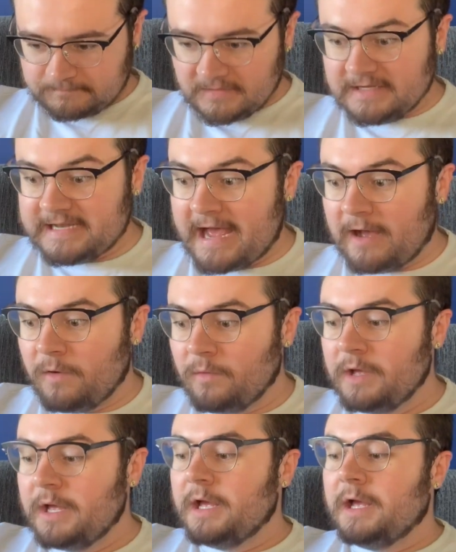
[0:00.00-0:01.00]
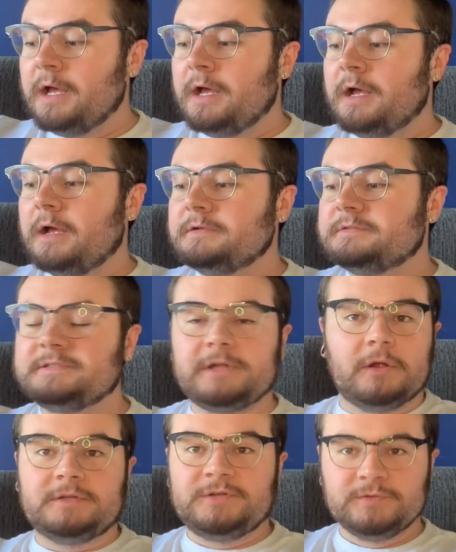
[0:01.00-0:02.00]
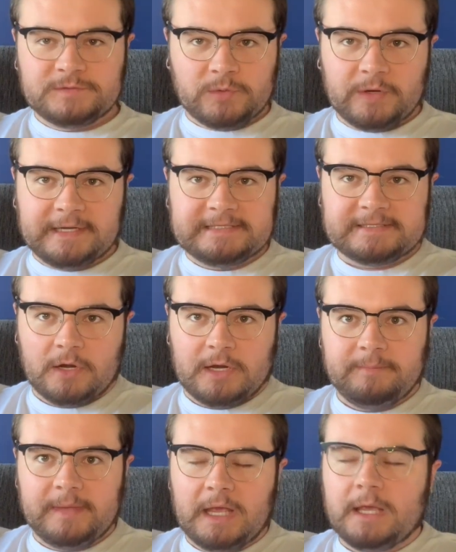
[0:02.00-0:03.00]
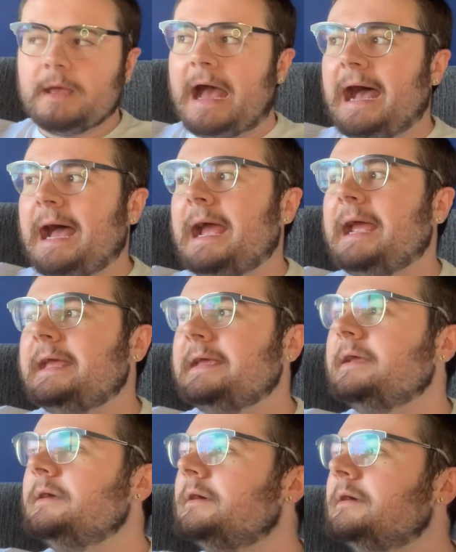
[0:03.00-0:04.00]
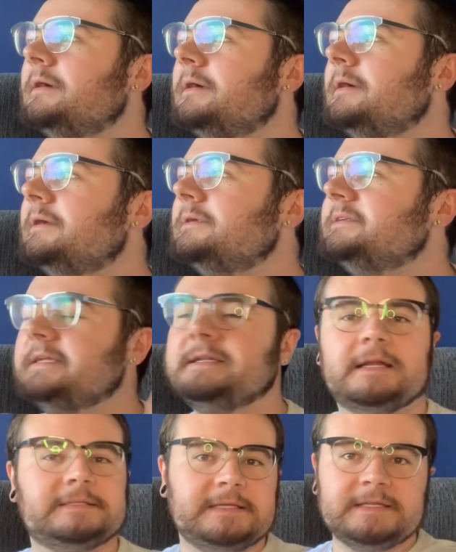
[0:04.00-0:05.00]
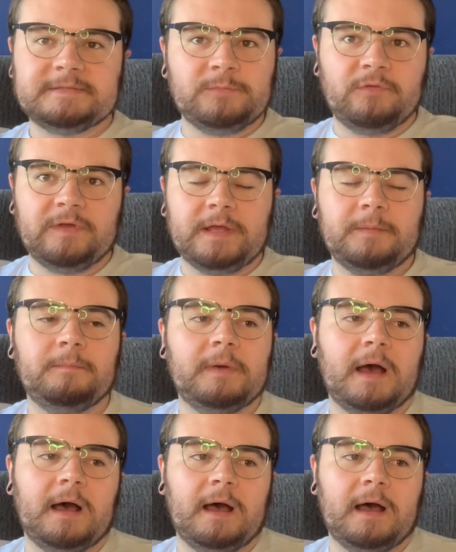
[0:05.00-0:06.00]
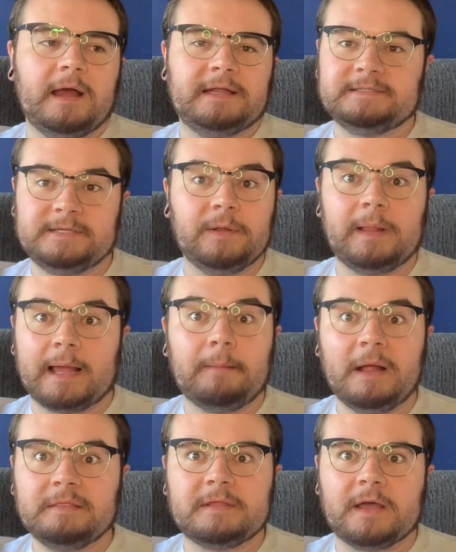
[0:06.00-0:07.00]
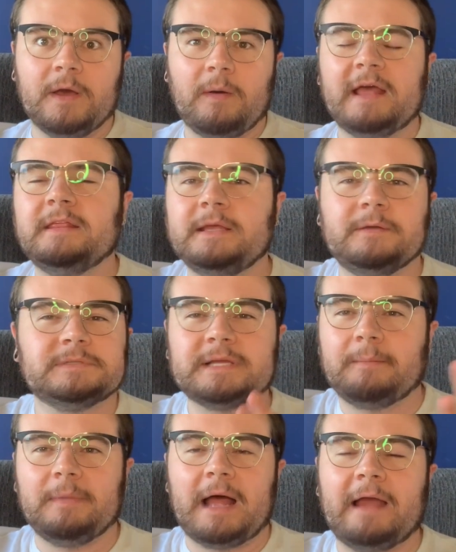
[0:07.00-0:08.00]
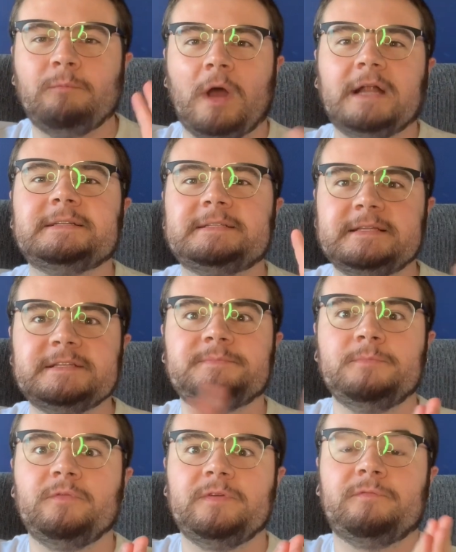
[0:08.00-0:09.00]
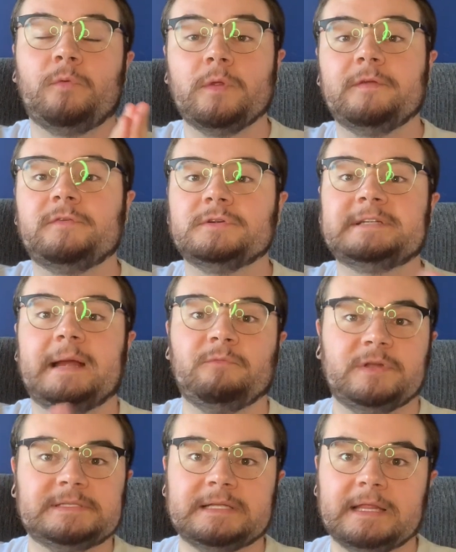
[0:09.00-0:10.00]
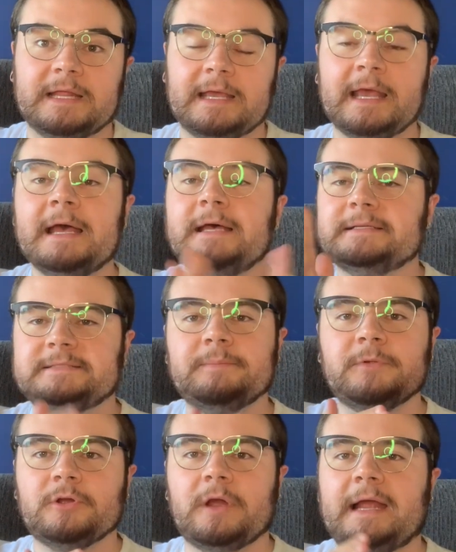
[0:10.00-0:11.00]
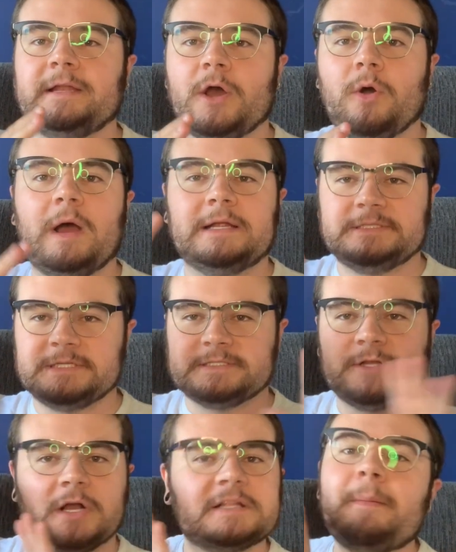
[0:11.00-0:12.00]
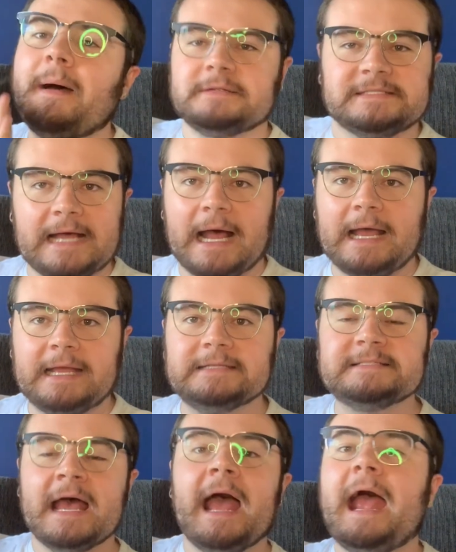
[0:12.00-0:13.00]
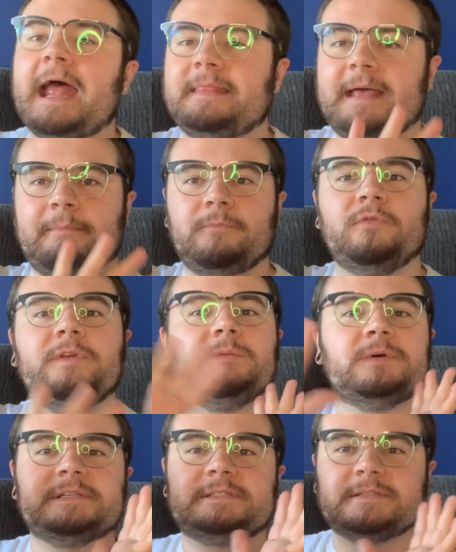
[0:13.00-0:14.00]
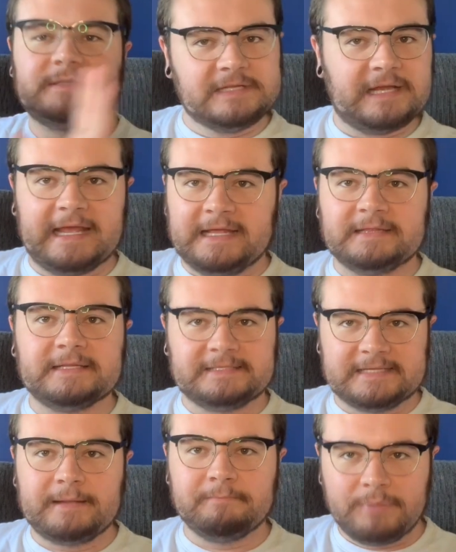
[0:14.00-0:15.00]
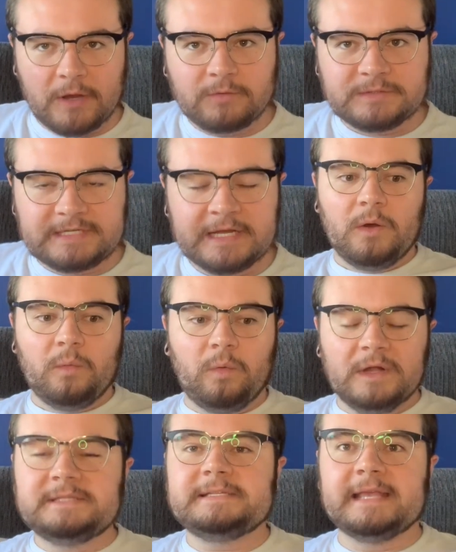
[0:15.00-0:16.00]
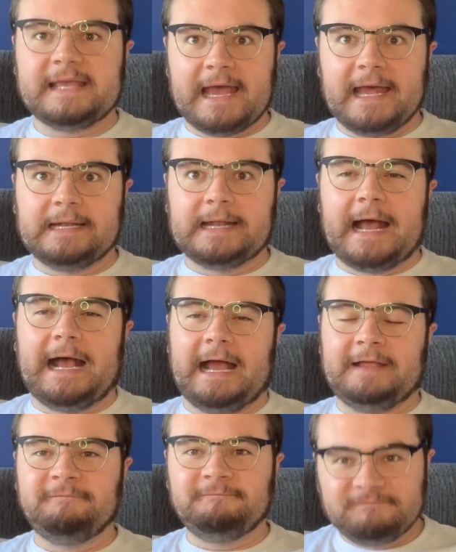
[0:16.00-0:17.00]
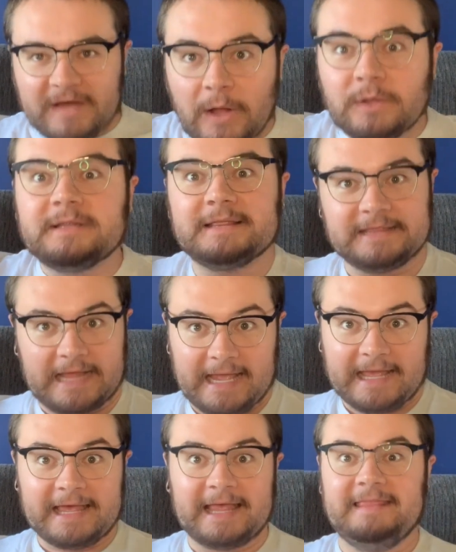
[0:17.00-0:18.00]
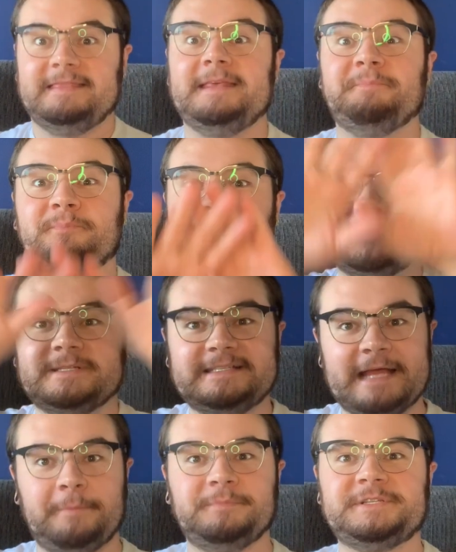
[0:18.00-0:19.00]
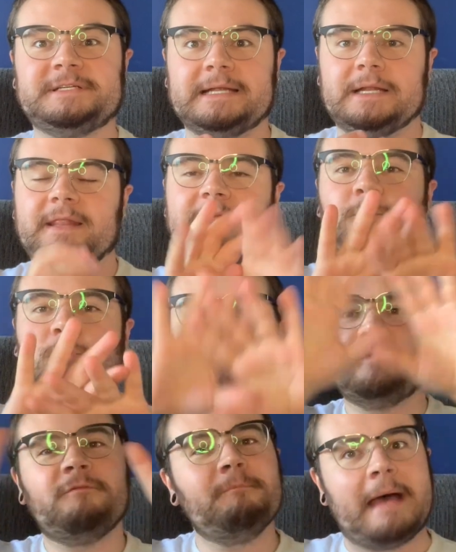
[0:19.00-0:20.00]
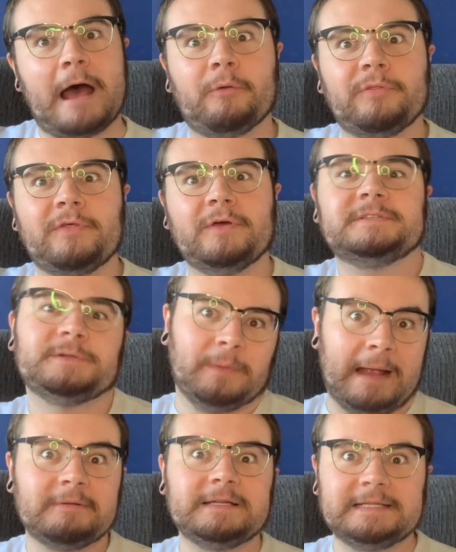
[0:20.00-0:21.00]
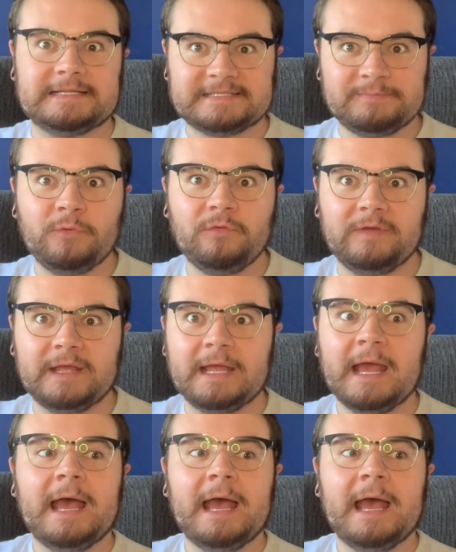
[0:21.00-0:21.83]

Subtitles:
Now, true story, starring me. I did not see this movie until like a month ago. I think it was like a month. I watched this movie for the first time recently. Similar, I know I just talked about Signs, and that movie was in the same boat. Once again, I felt like the perception, the word of mouth surrounding this movie